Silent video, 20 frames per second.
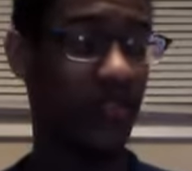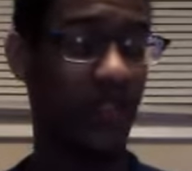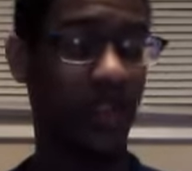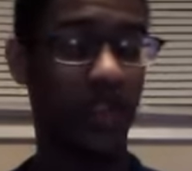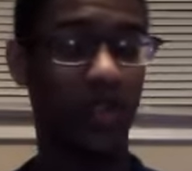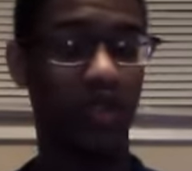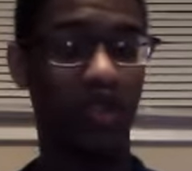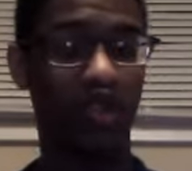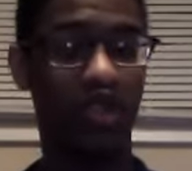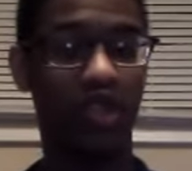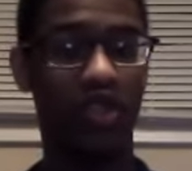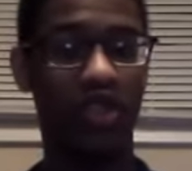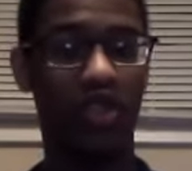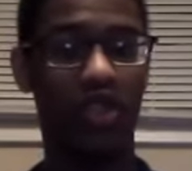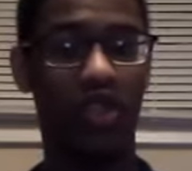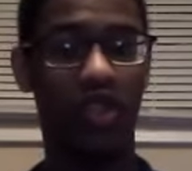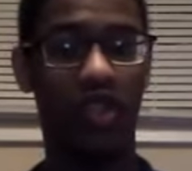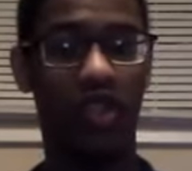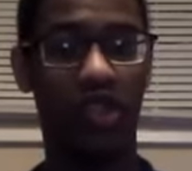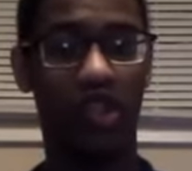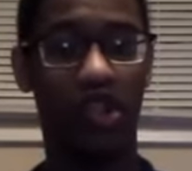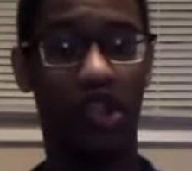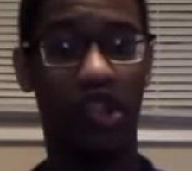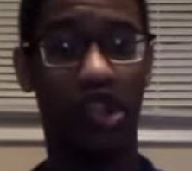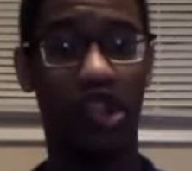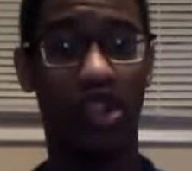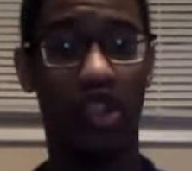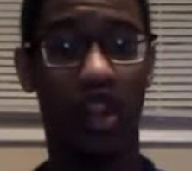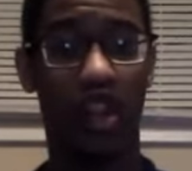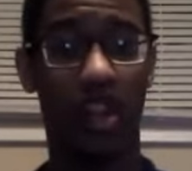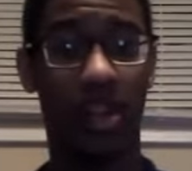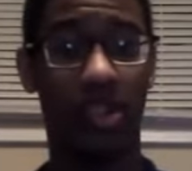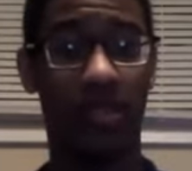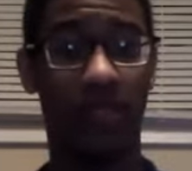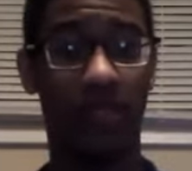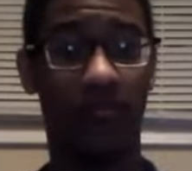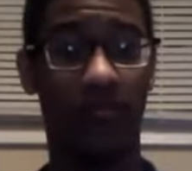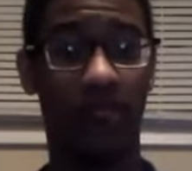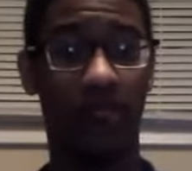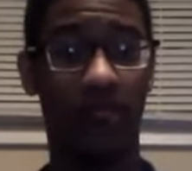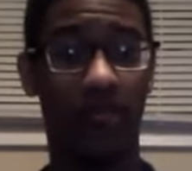Fiona, she's awesome.